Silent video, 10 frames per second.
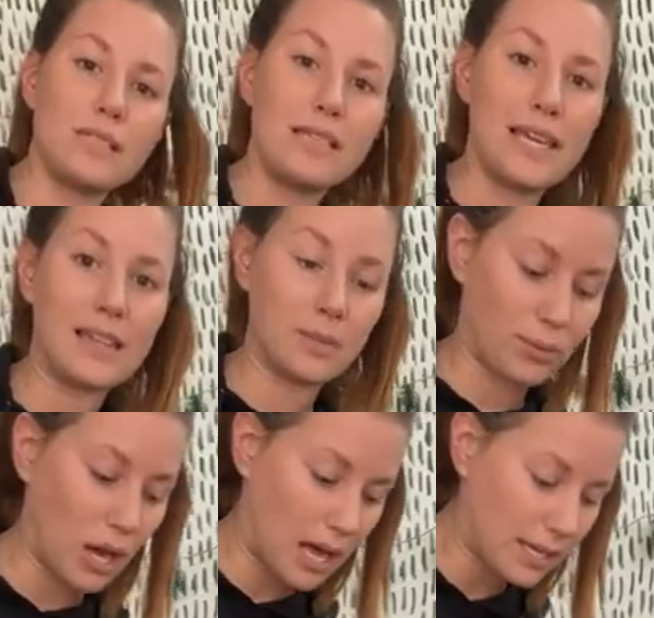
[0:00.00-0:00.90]
is get the
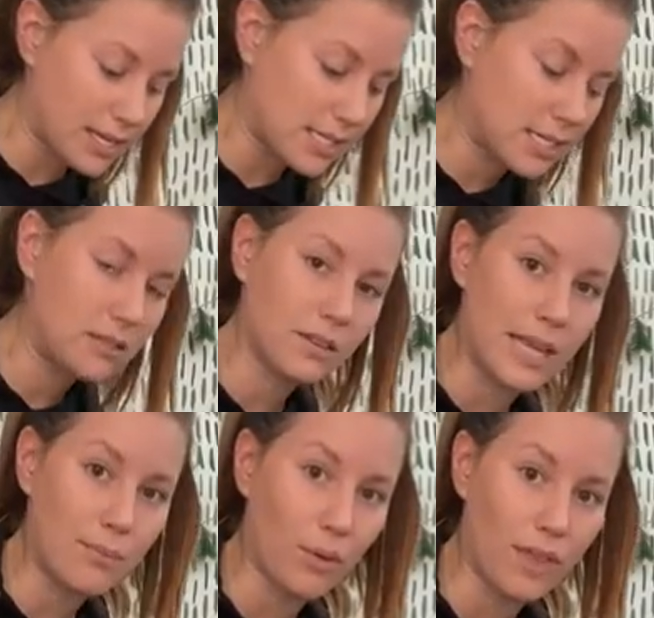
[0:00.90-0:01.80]
products,
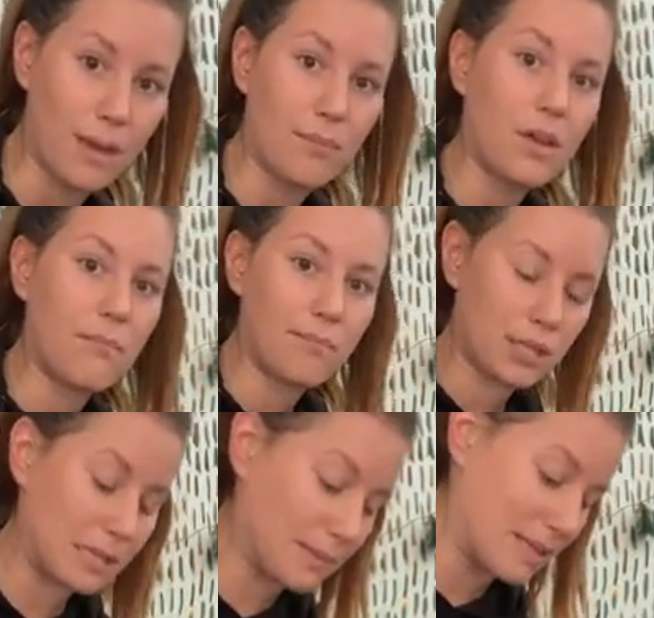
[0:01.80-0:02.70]
label them,
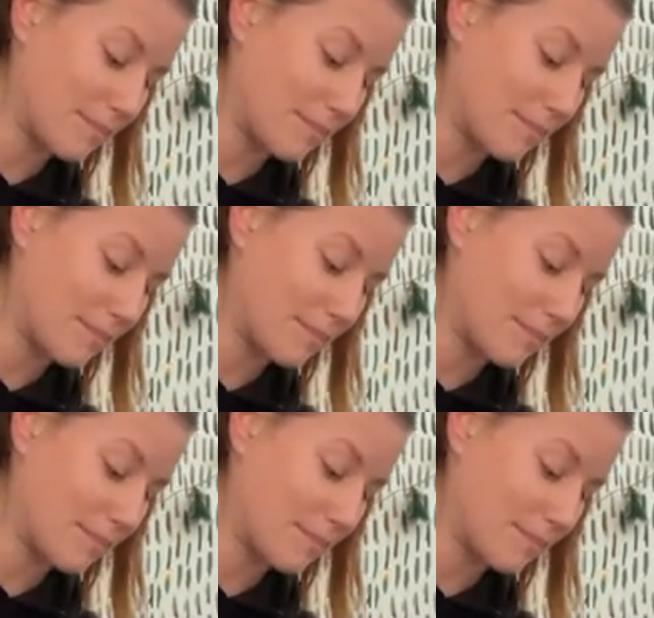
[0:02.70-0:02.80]
put them in the